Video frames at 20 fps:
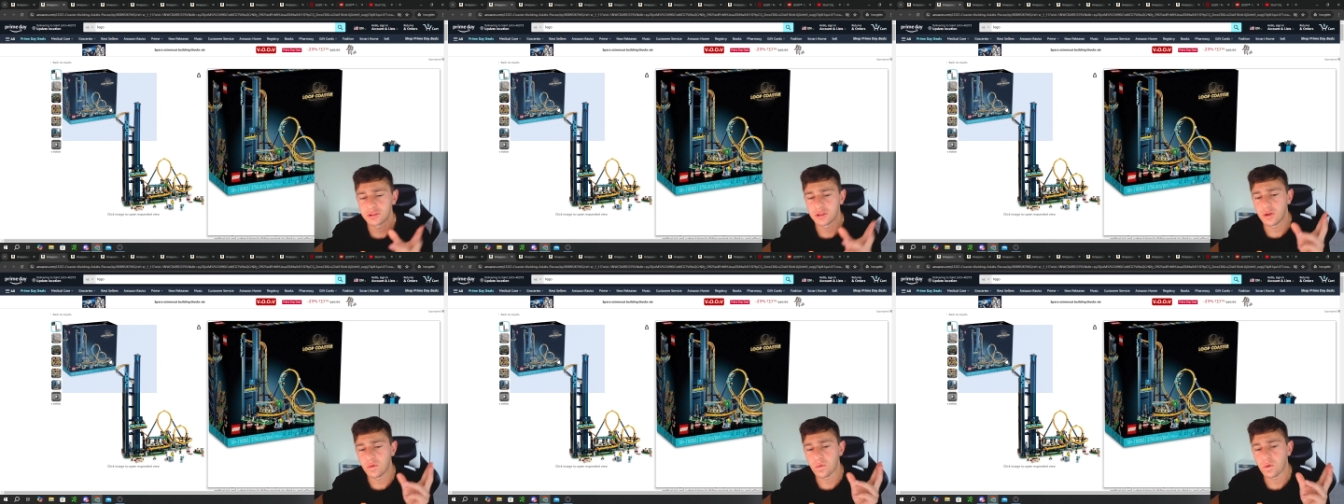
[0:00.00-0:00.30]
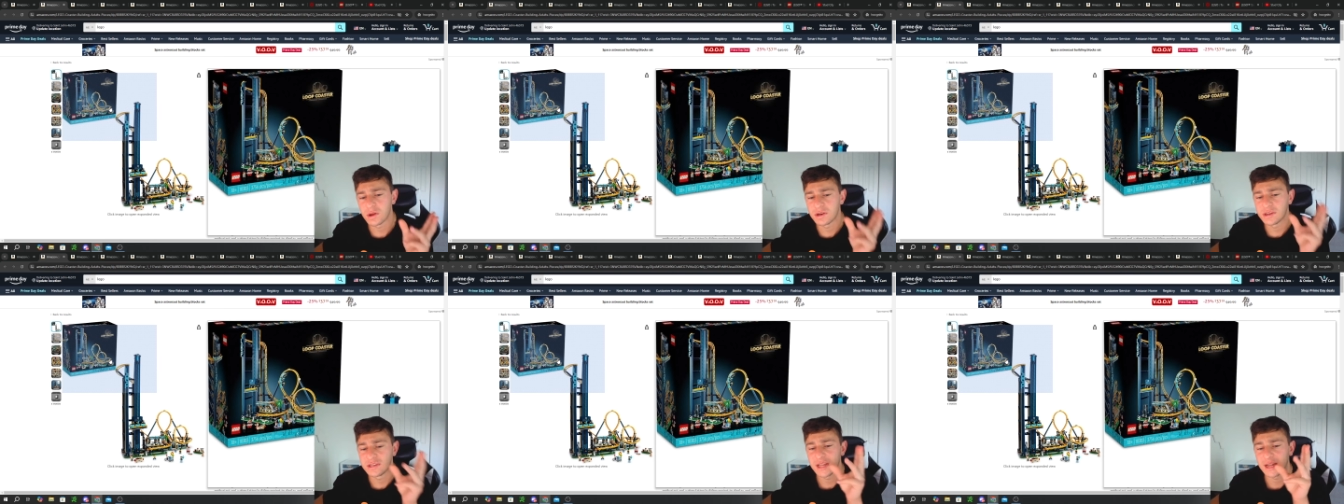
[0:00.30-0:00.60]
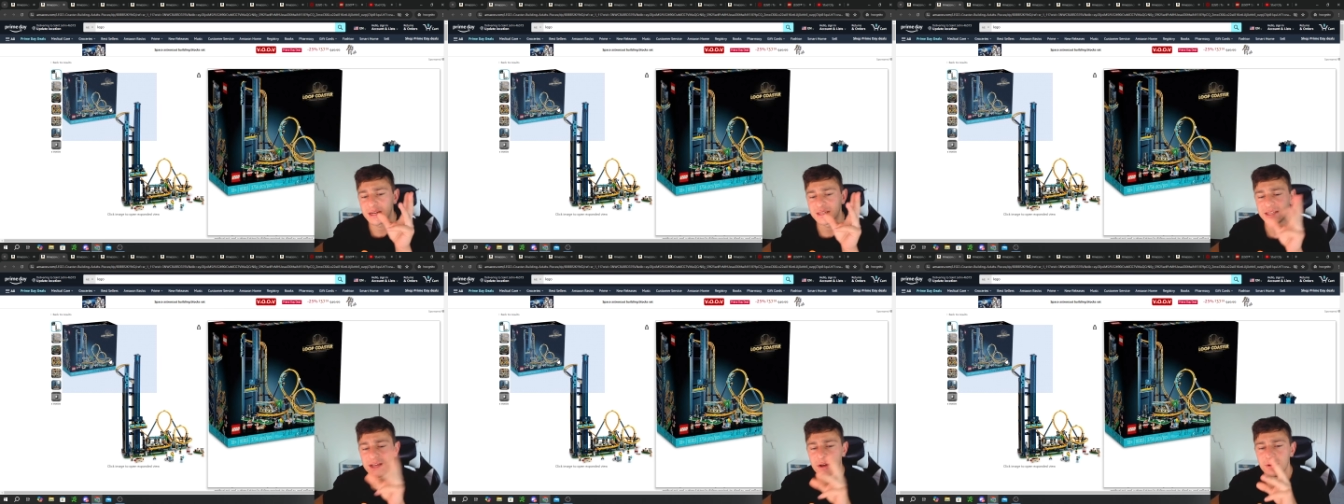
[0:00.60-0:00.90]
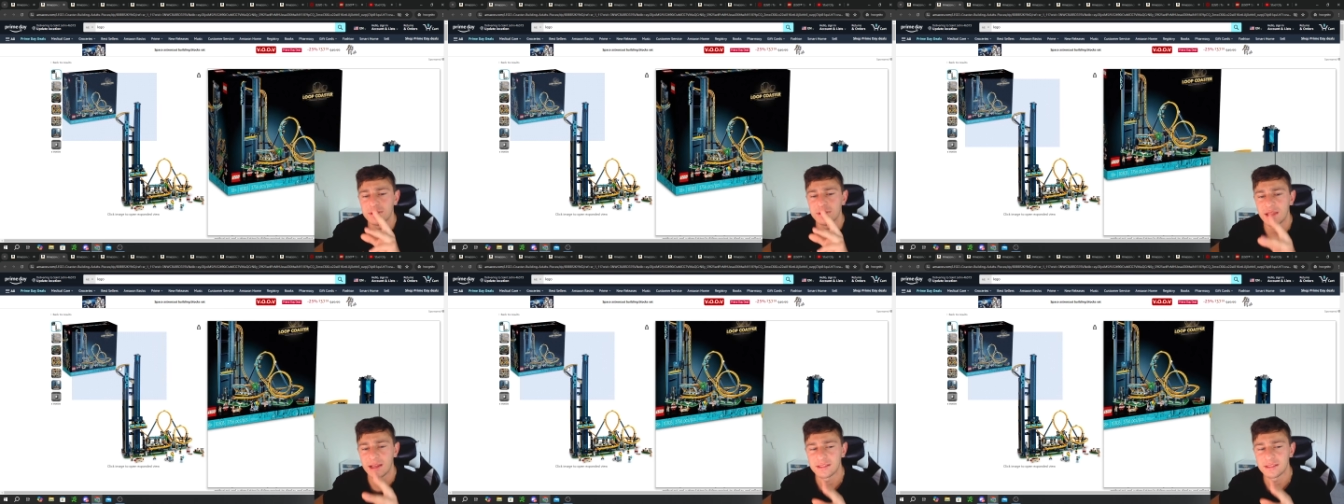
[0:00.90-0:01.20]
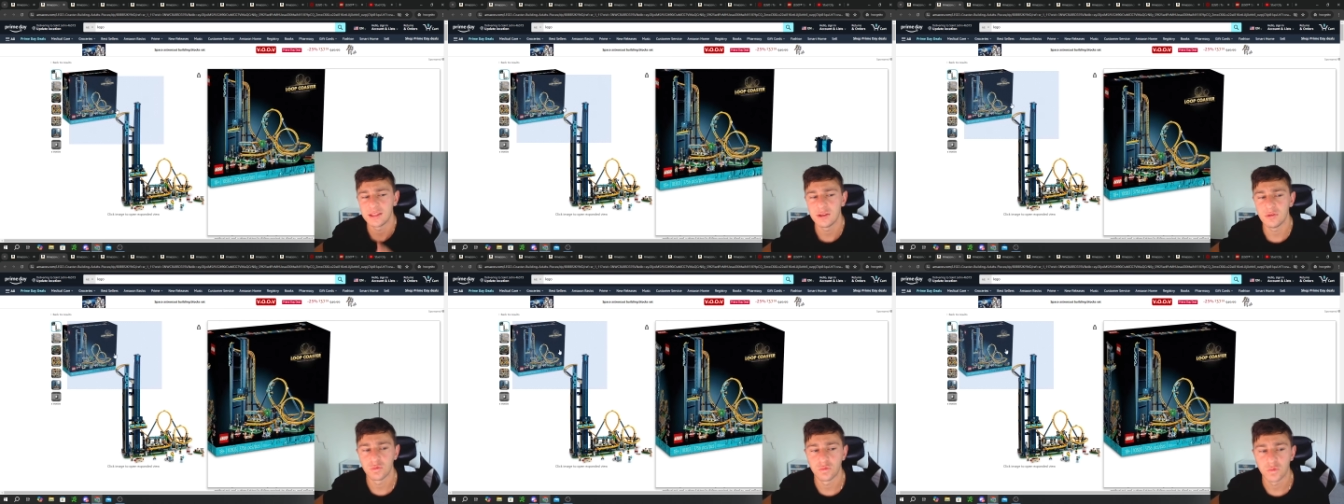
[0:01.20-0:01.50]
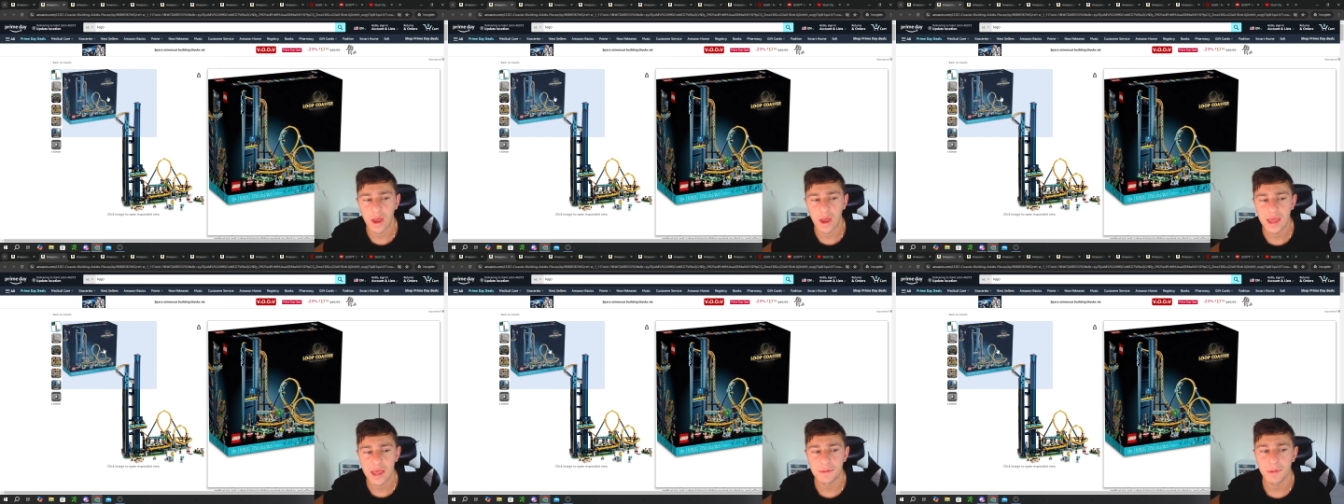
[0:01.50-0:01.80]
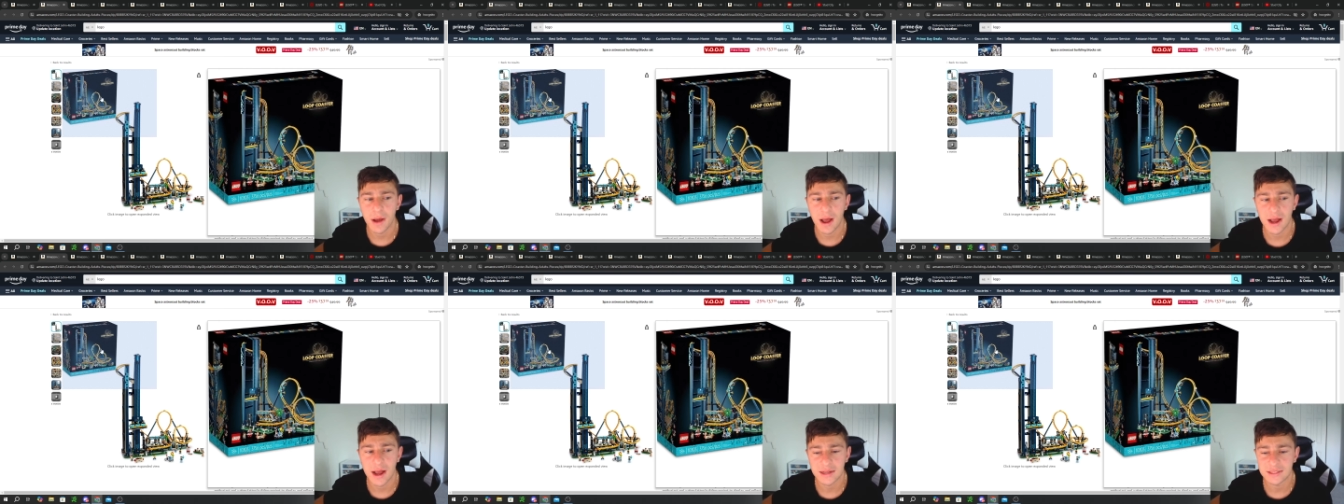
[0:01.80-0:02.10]
the one decked out in like the red
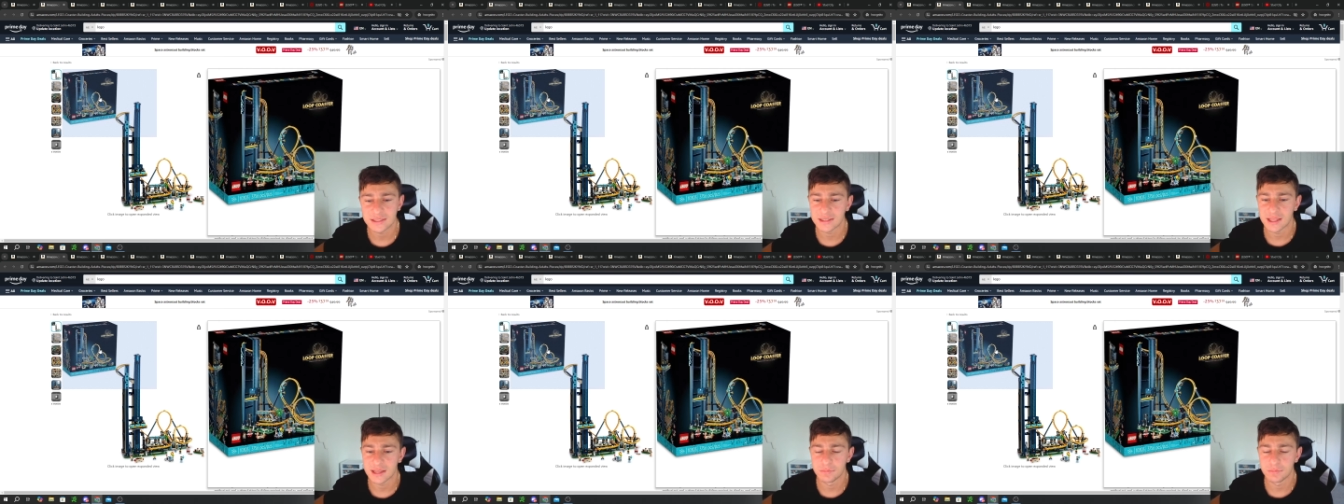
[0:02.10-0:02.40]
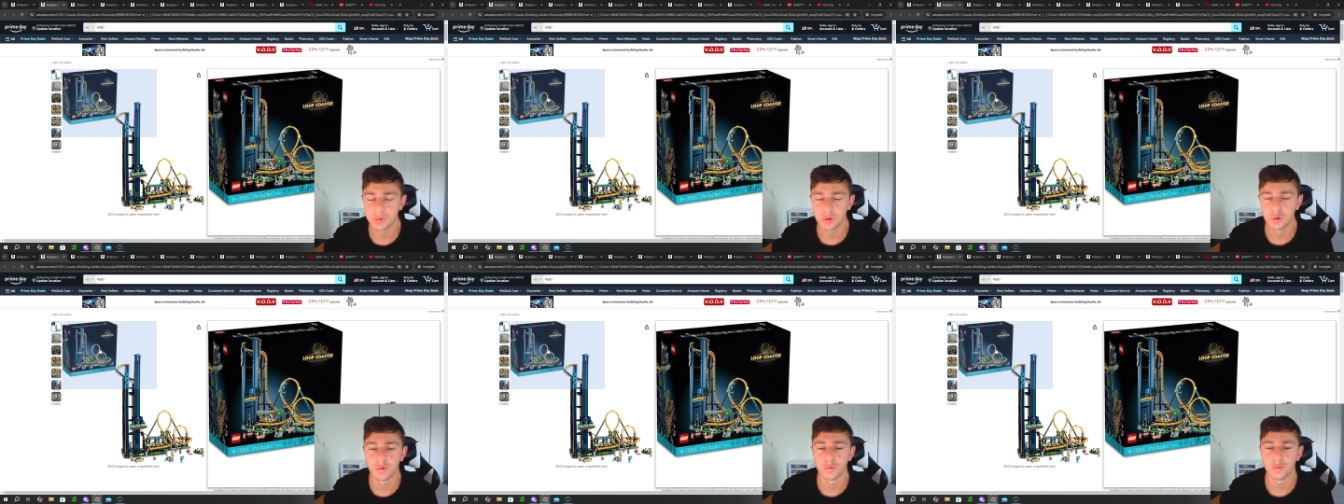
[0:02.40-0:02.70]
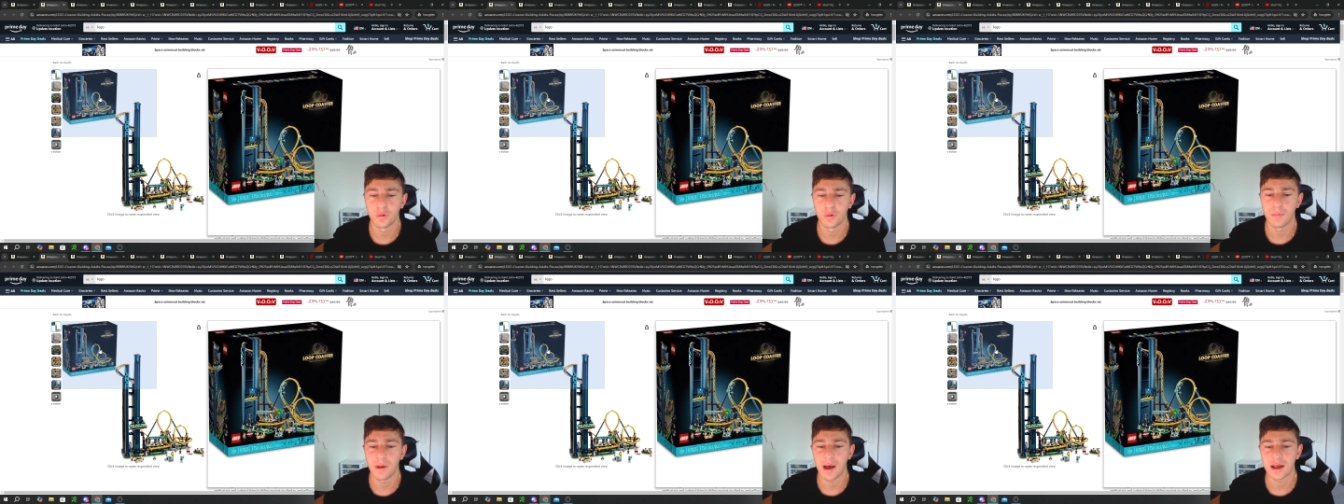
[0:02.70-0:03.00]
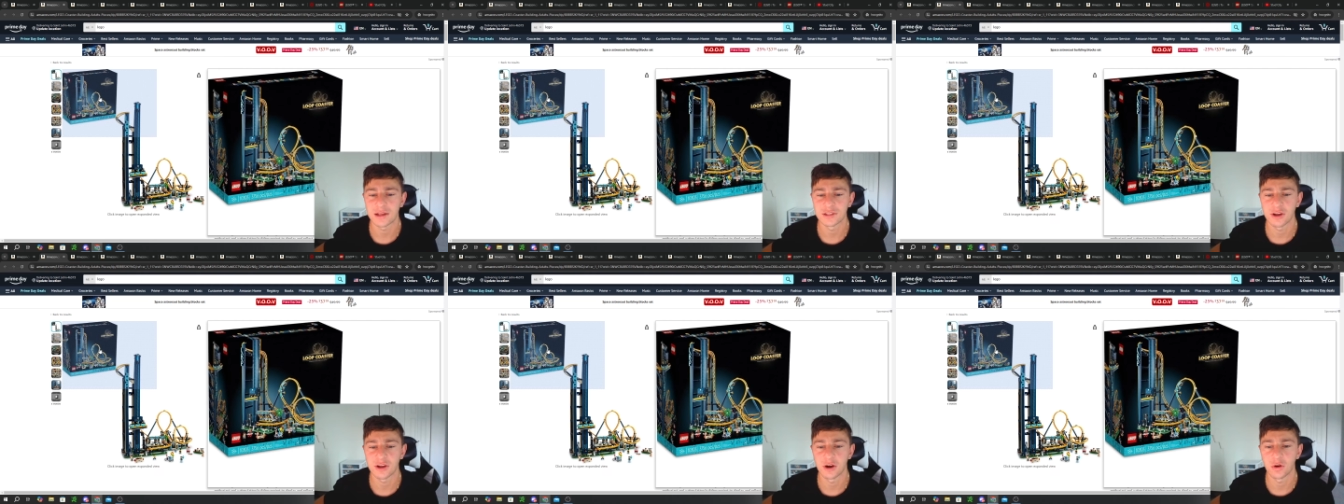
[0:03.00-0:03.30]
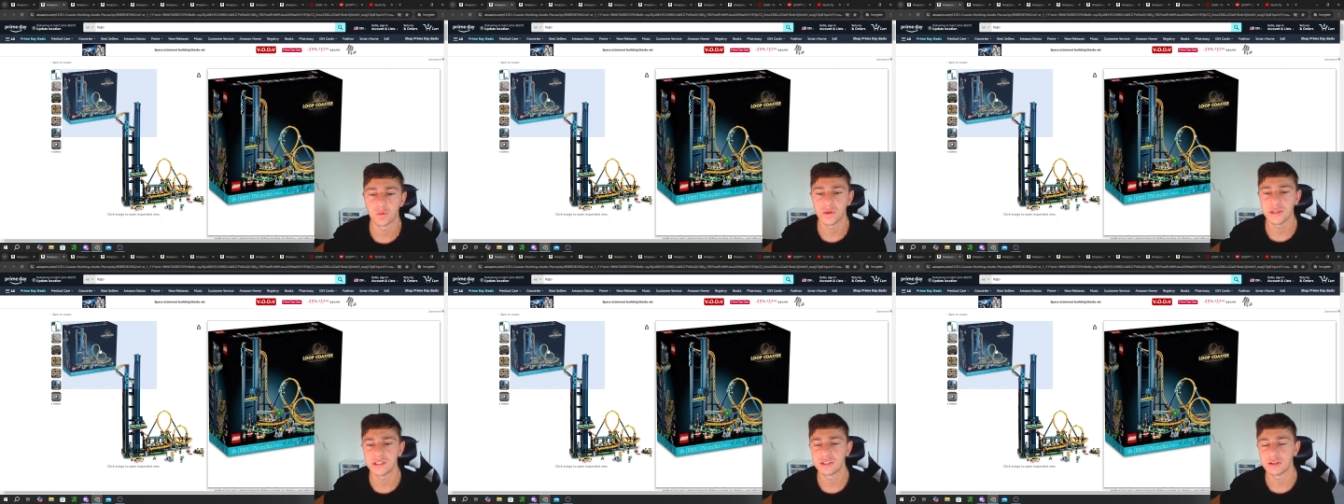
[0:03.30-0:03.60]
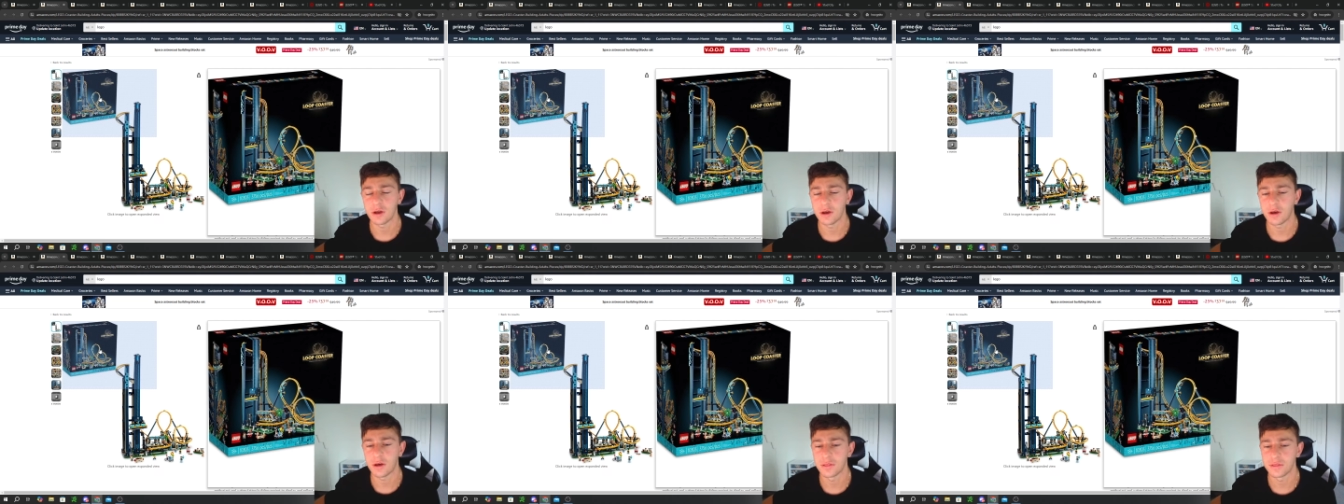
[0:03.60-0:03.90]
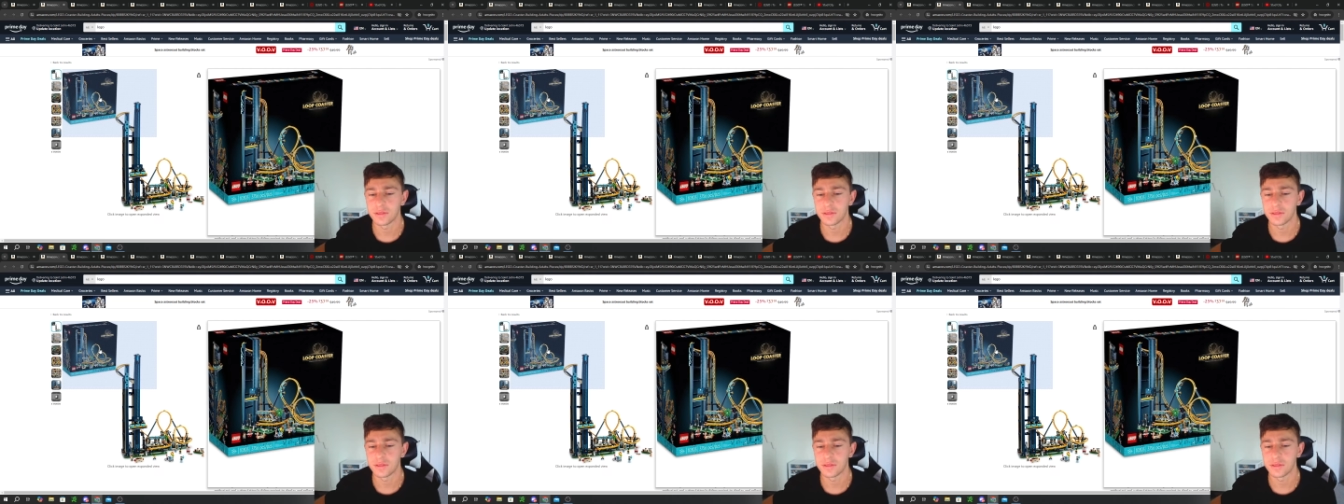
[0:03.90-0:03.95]
box and like beautiful box art we saw,